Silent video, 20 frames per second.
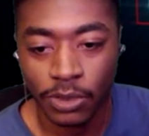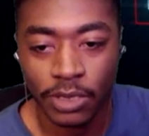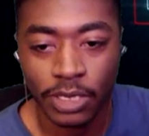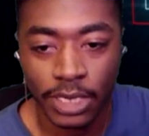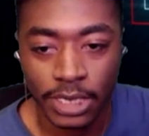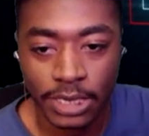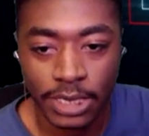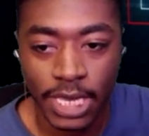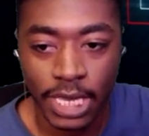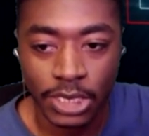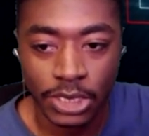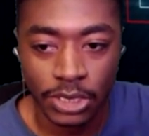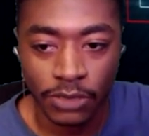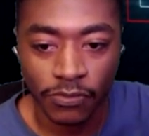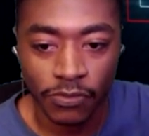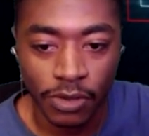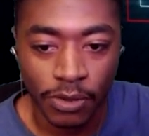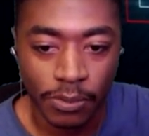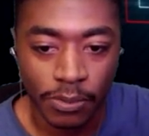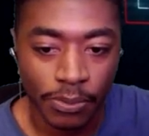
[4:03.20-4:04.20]
it's actually
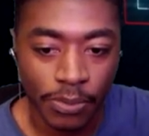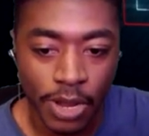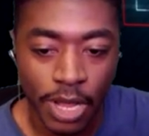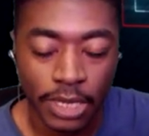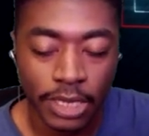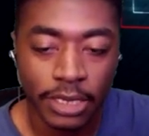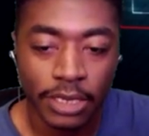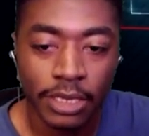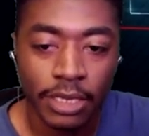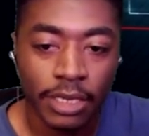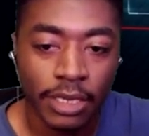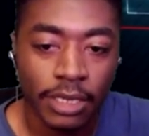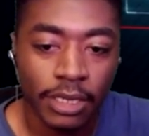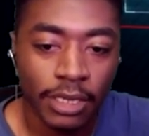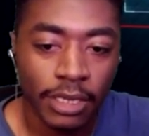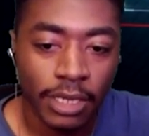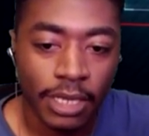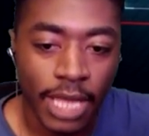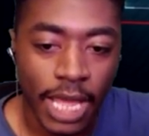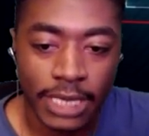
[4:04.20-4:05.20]
from. Bronny.
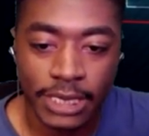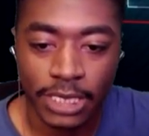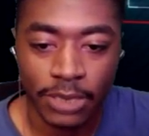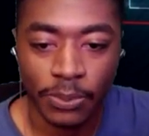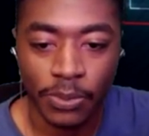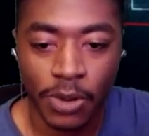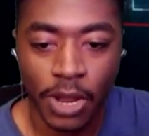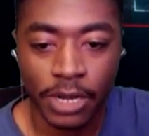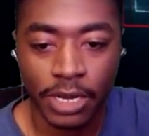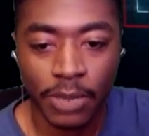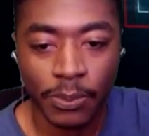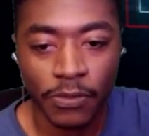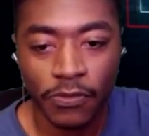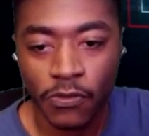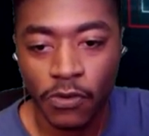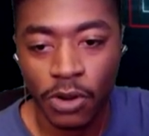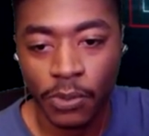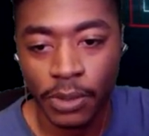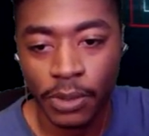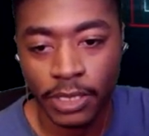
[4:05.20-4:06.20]
I said Bronya
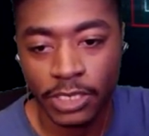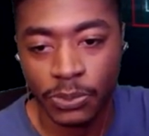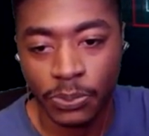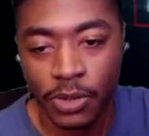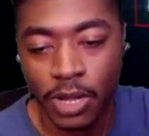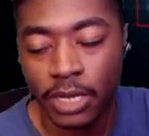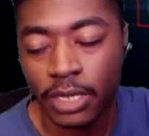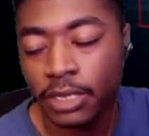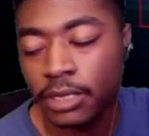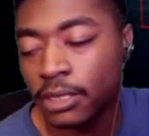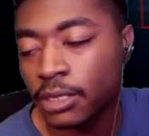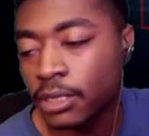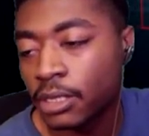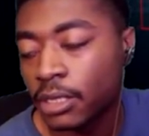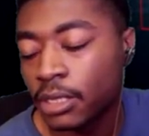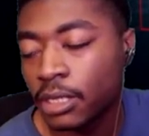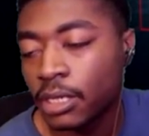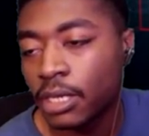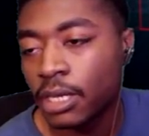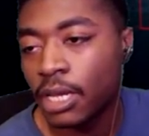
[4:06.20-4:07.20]
before, but it's Bronny.
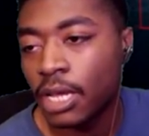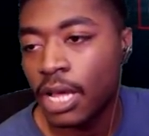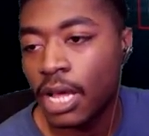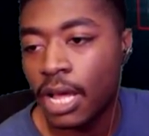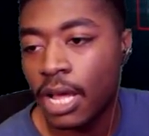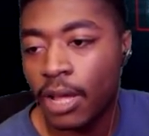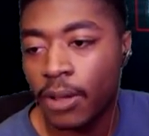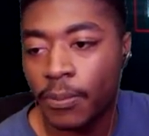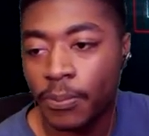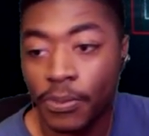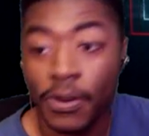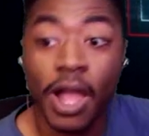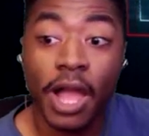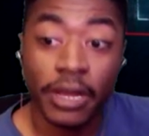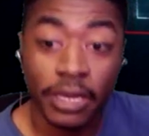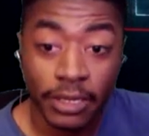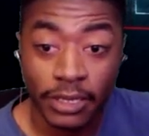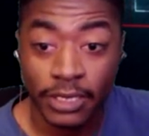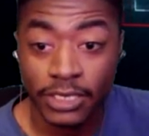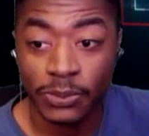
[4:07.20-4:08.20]

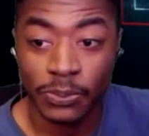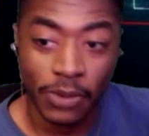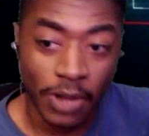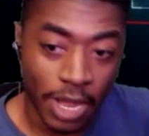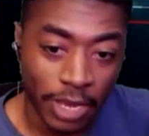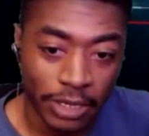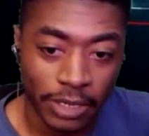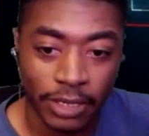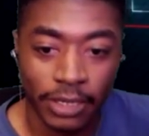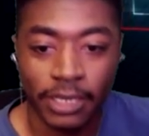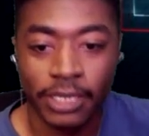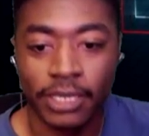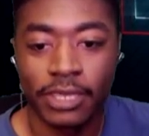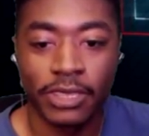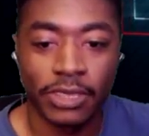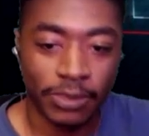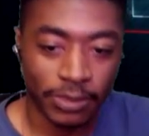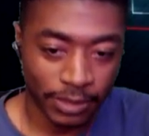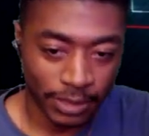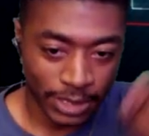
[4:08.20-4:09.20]
Bronya is Bronya and
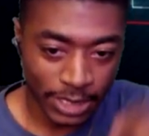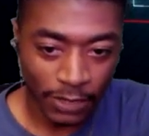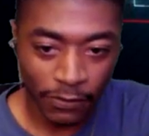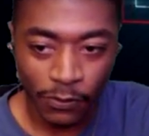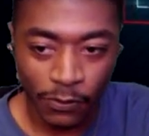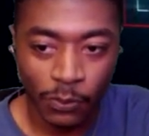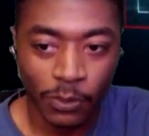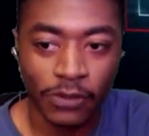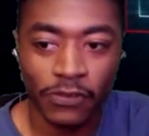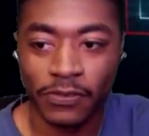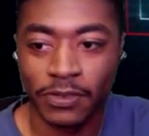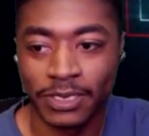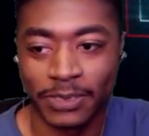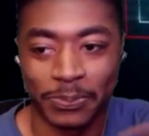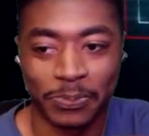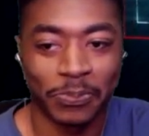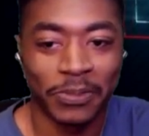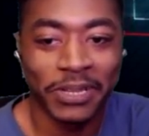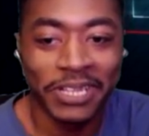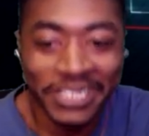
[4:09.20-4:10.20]
Silver Wolf is
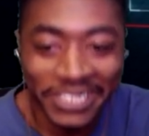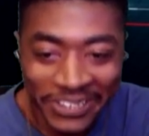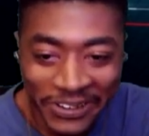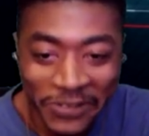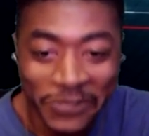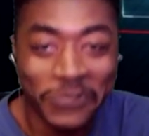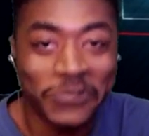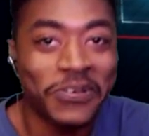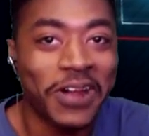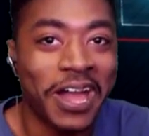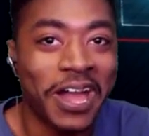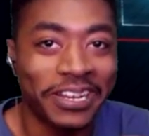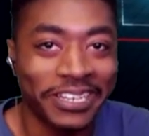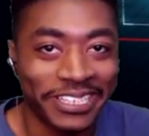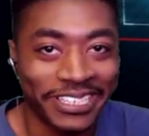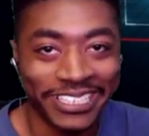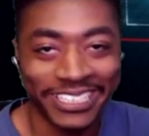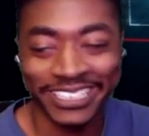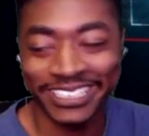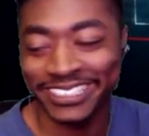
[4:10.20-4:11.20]

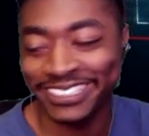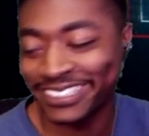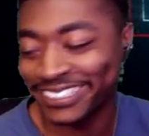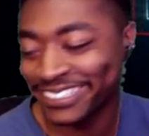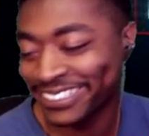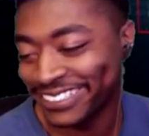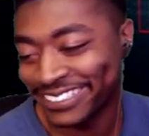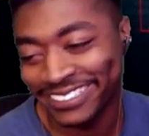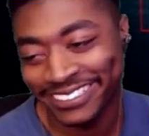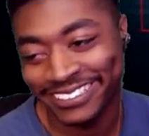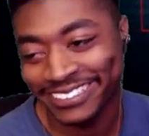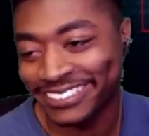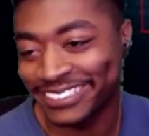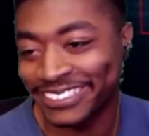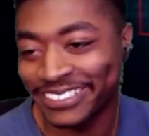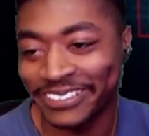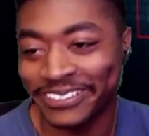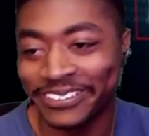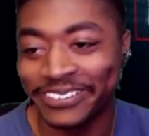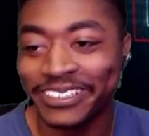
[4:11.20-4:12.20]
Bronny.
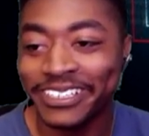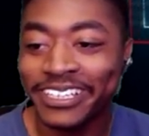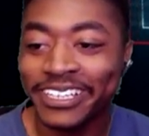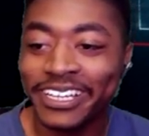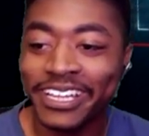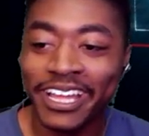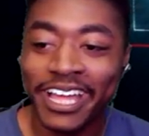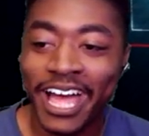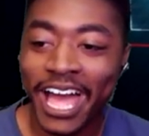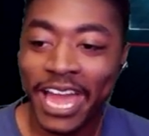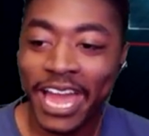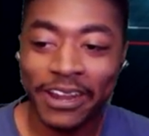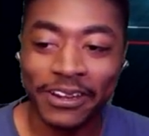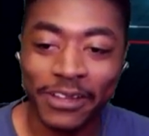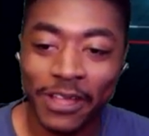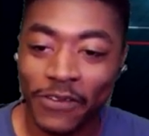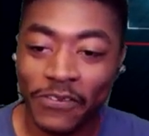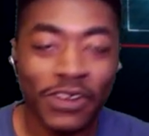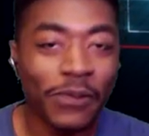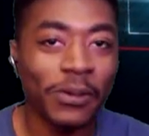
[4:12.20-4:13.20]
So I don't
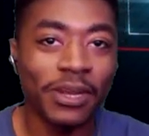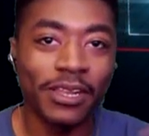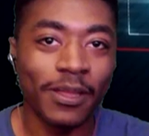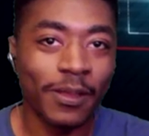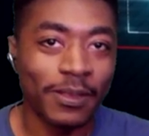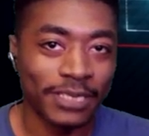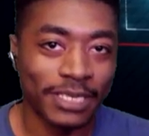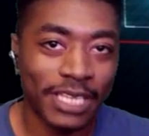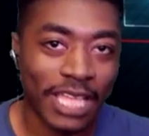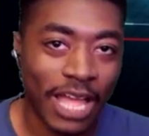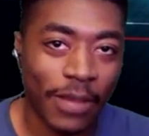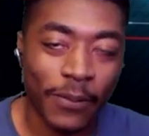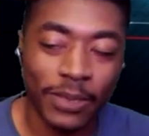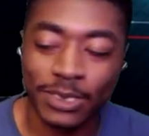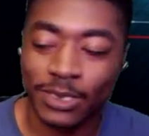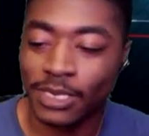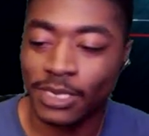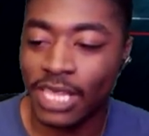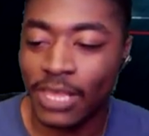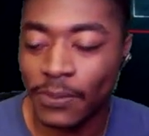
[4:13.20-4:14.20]
know if anybody knows in the
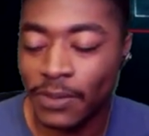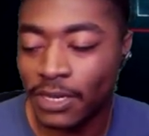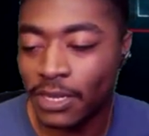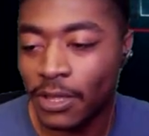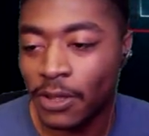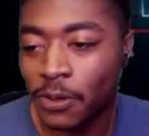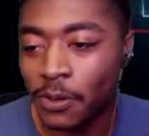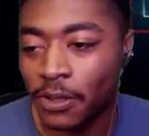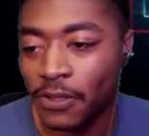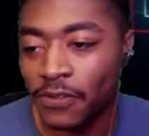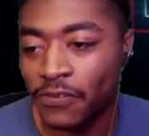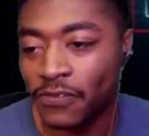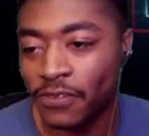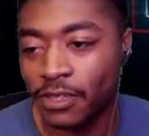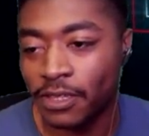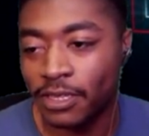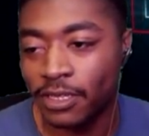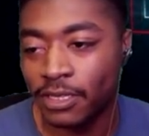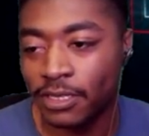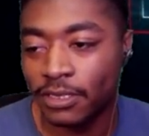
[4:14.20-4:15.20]
comments, can let me know if
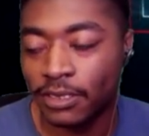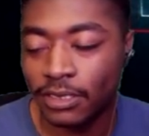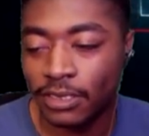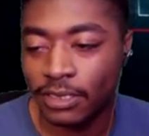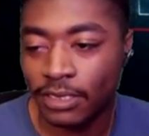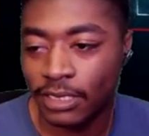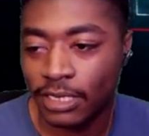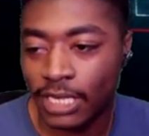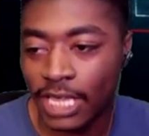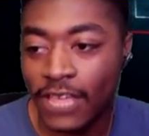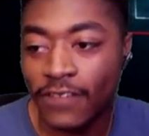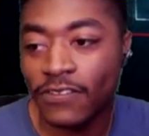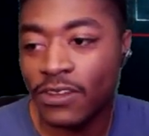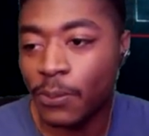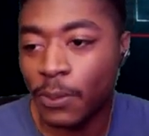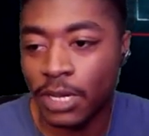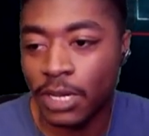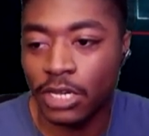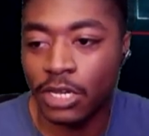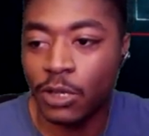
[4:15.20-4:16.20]

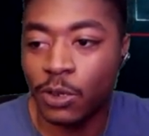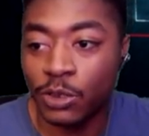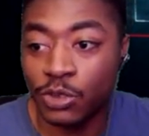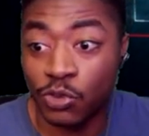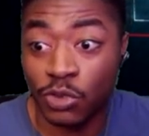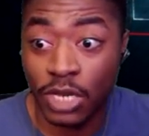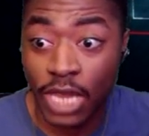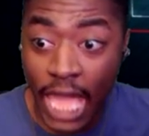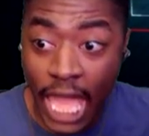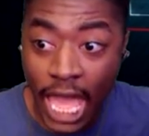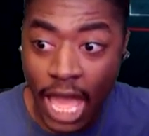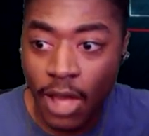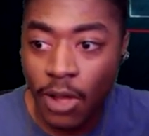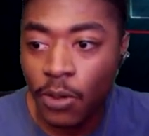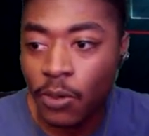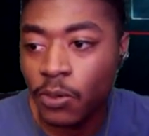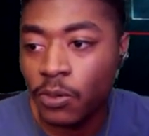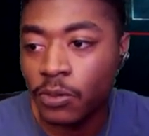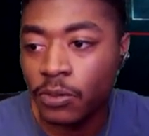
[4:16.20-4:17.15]
anybody knows now